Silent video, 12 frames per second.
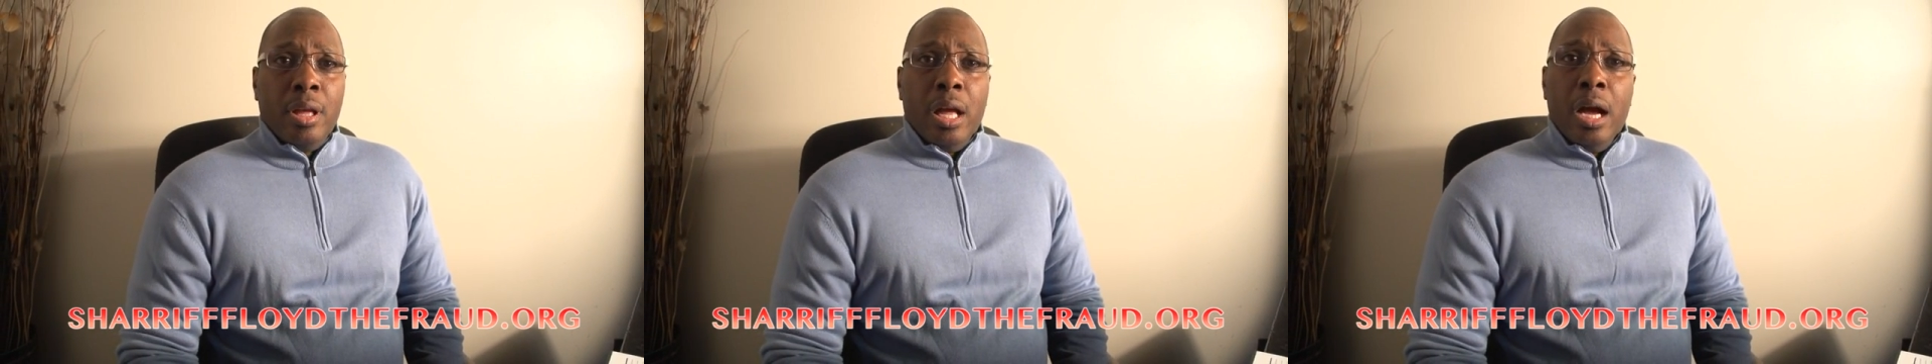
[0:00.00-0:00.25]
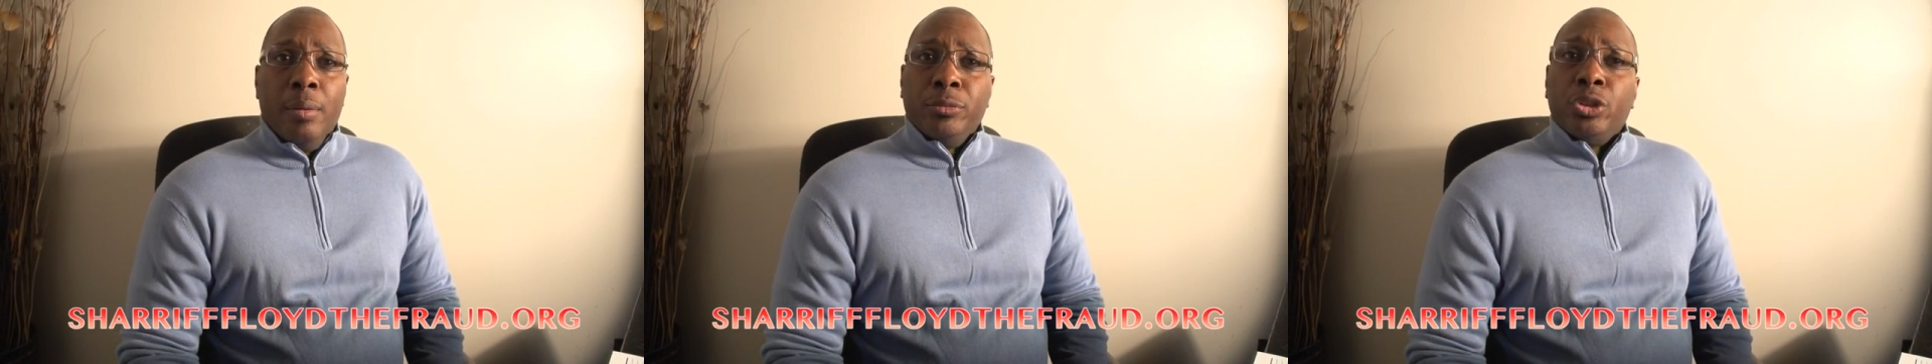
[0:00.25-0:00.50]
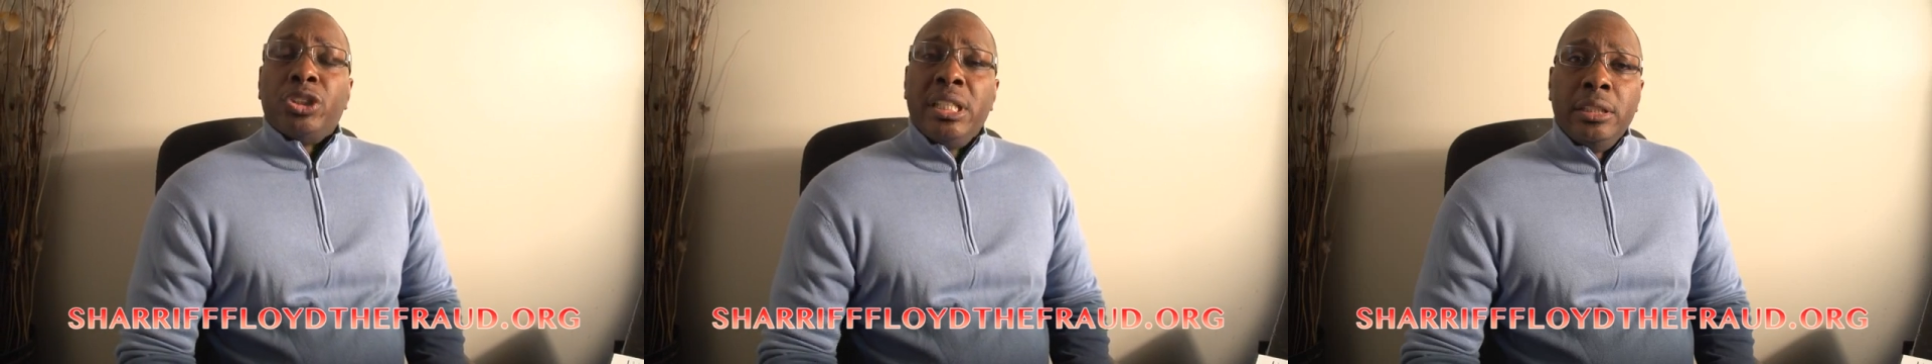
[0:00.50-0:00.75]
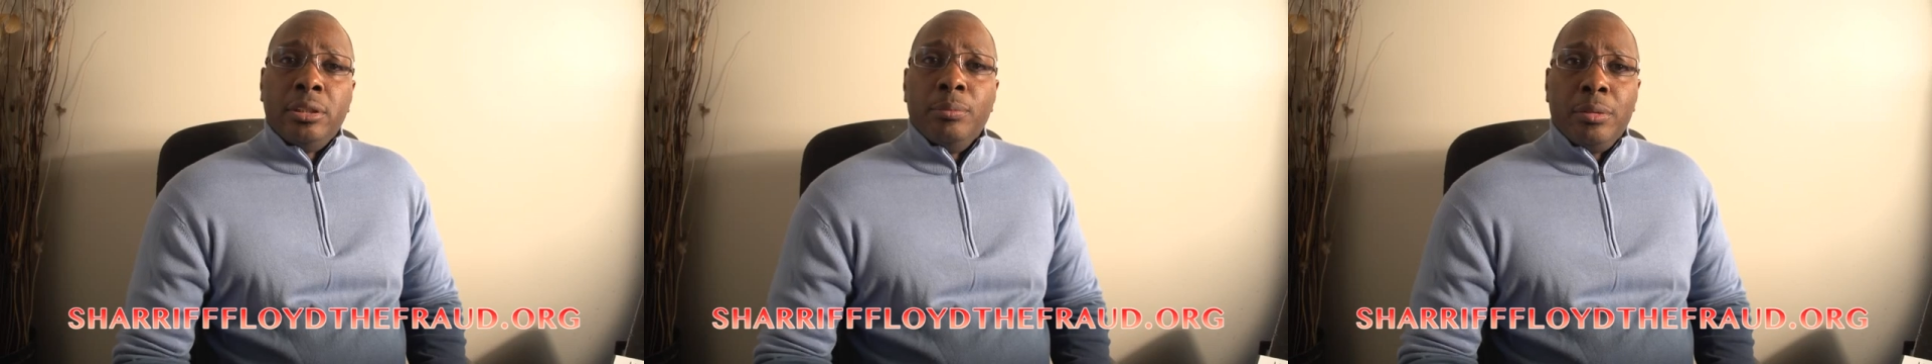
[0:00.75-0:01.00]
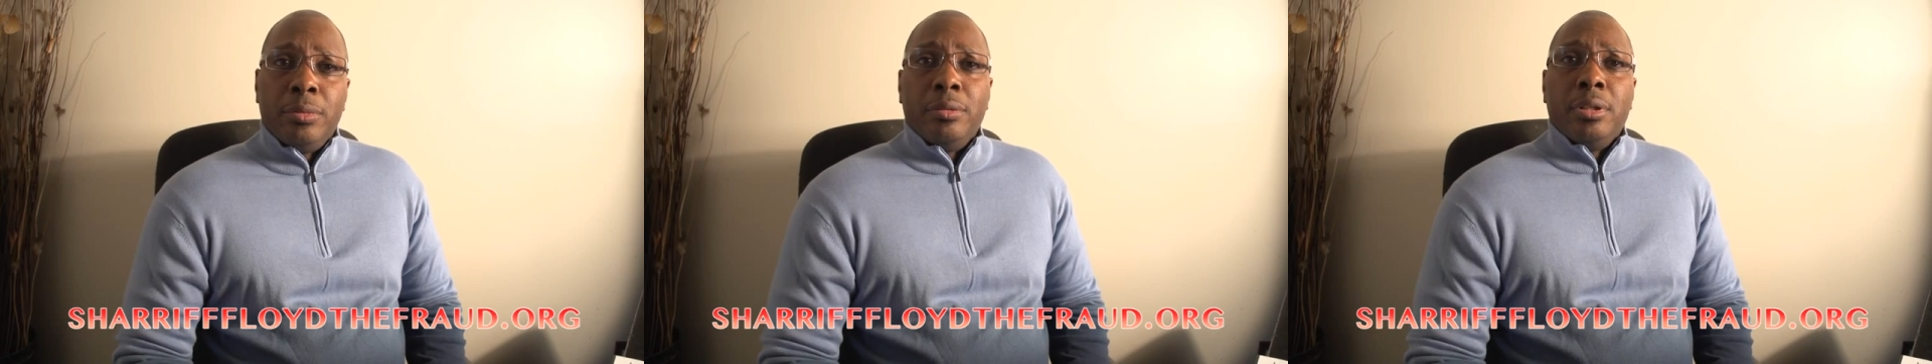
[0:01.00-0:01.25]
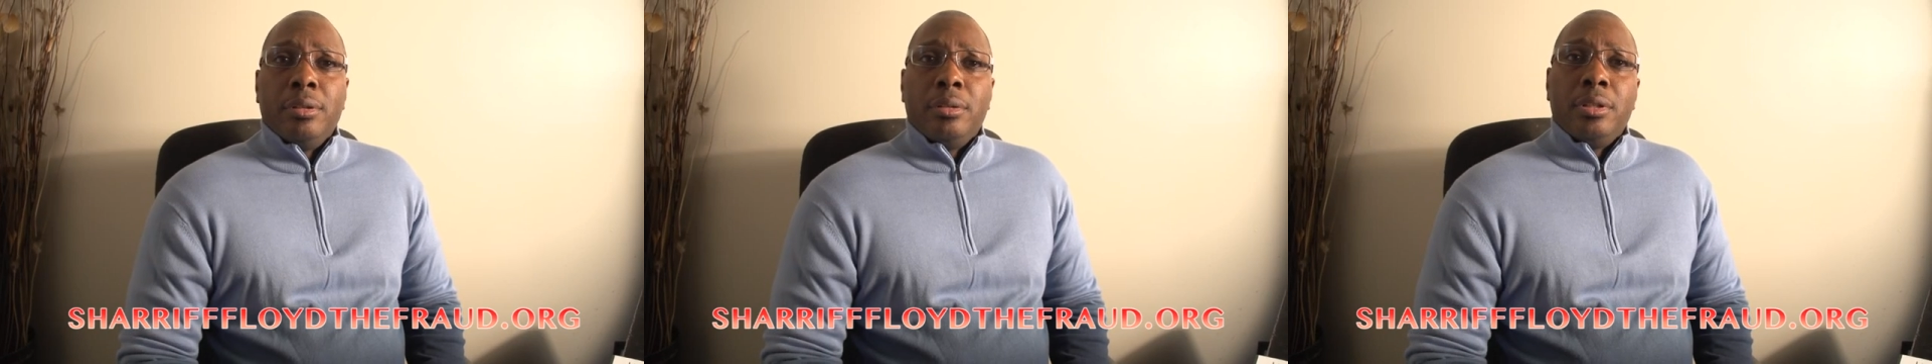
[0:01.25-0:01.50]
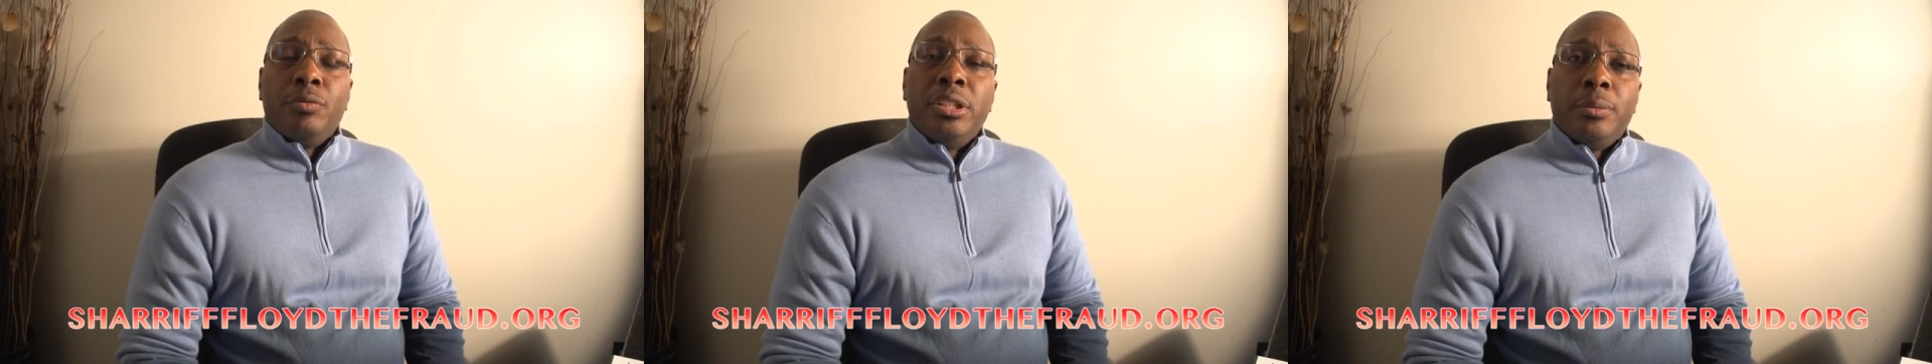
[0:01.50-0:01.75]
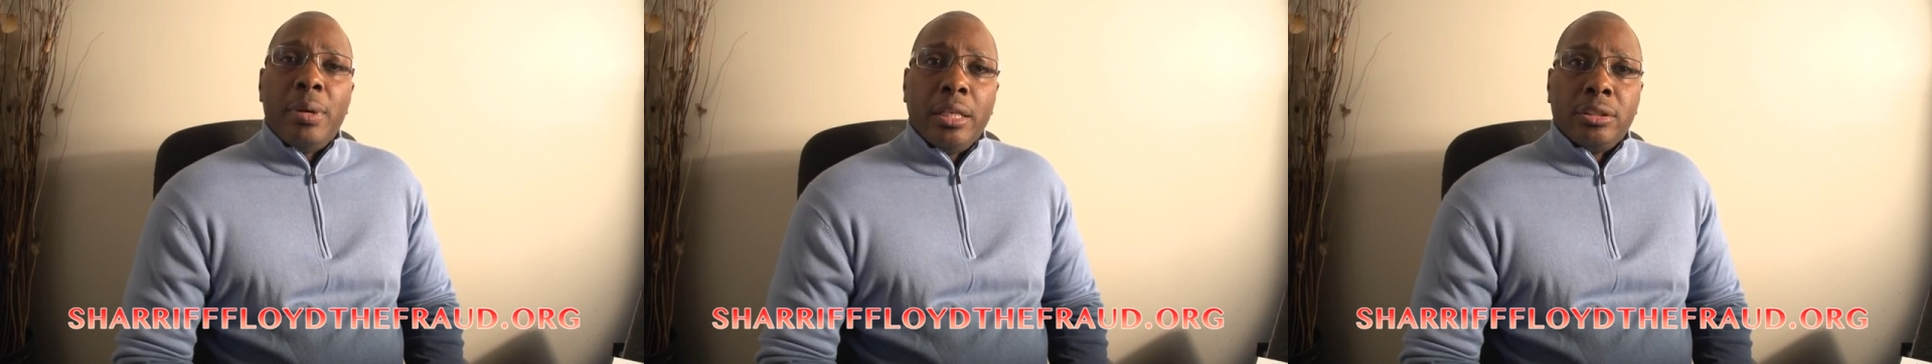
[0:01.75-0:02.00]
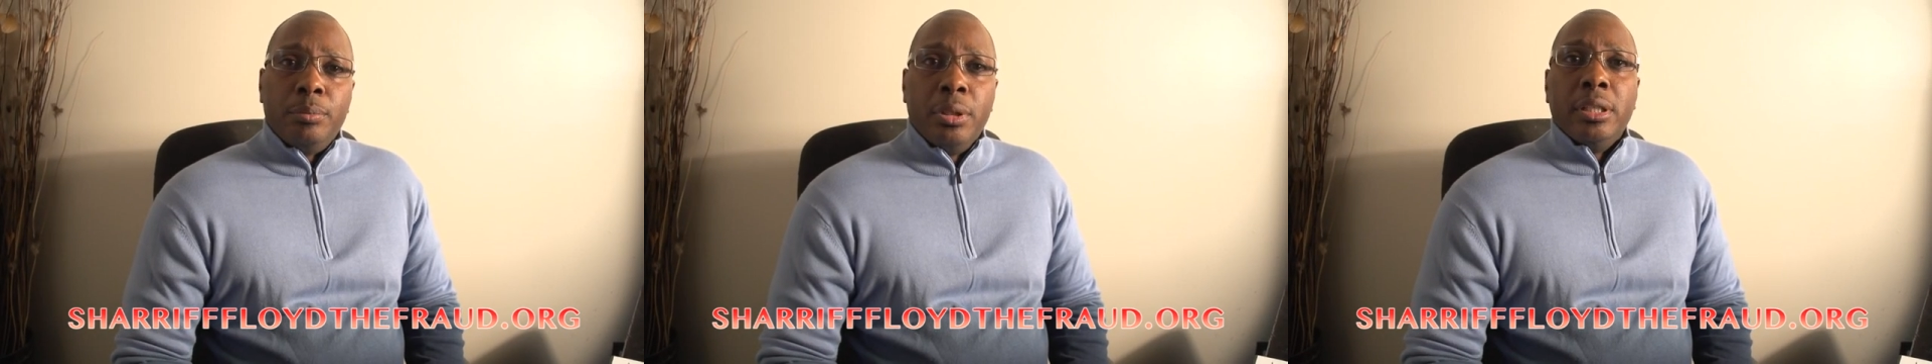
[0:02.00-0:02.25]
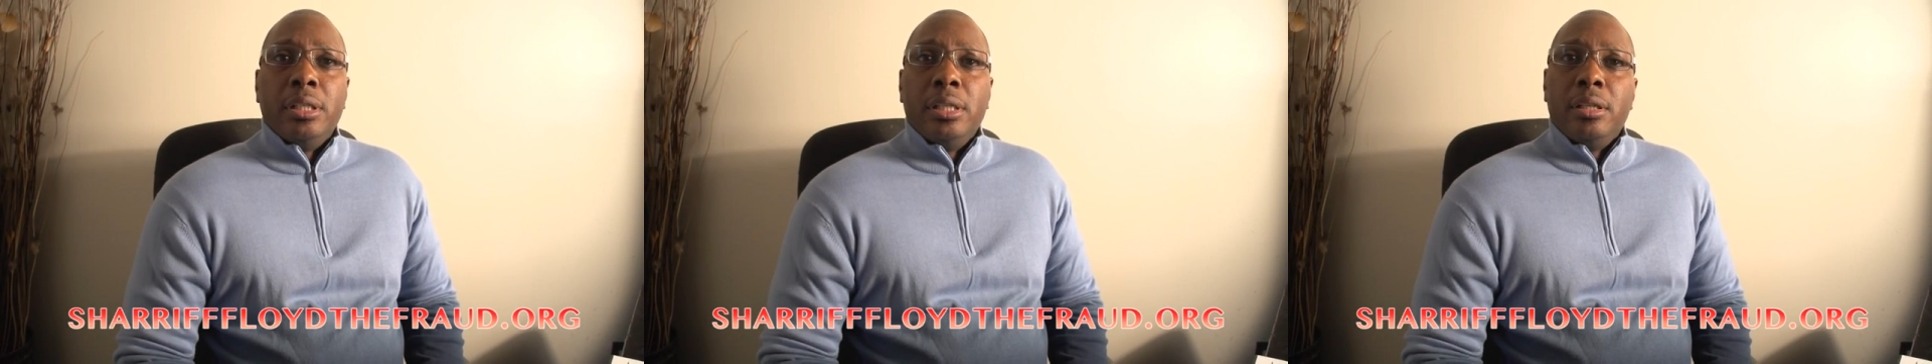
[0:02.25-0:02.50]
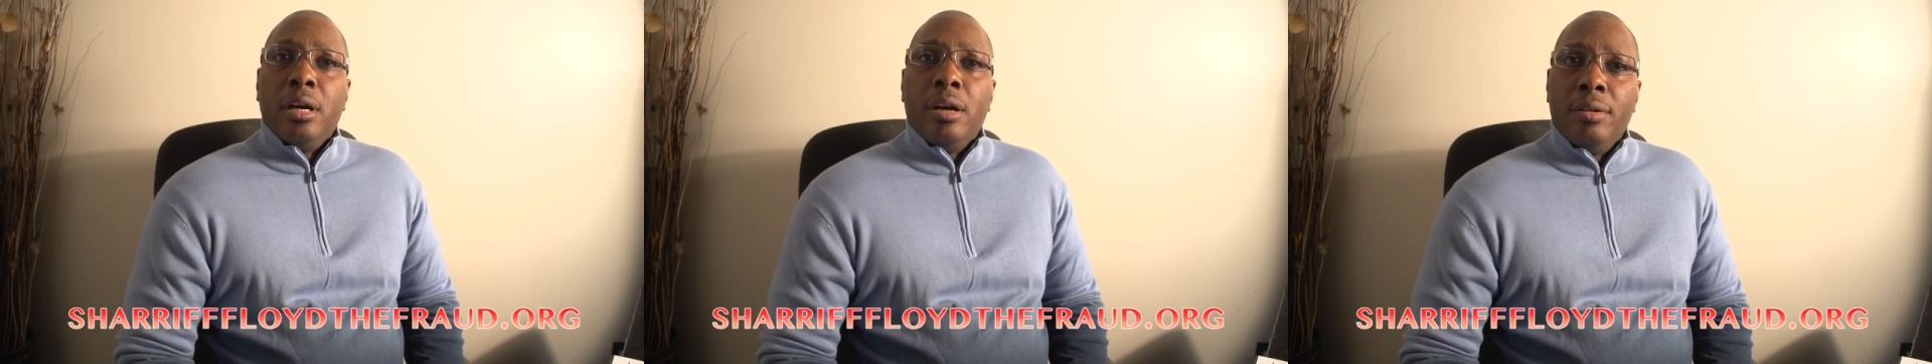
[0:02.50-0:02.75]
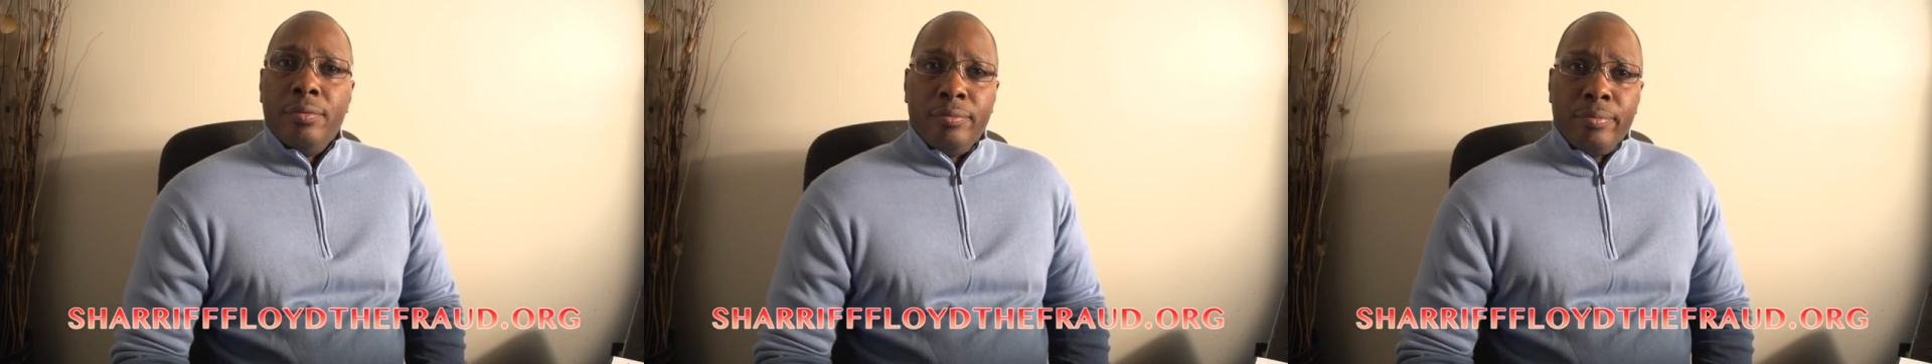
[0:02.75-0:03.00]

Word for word: um, to teach him the, the, the responsibility of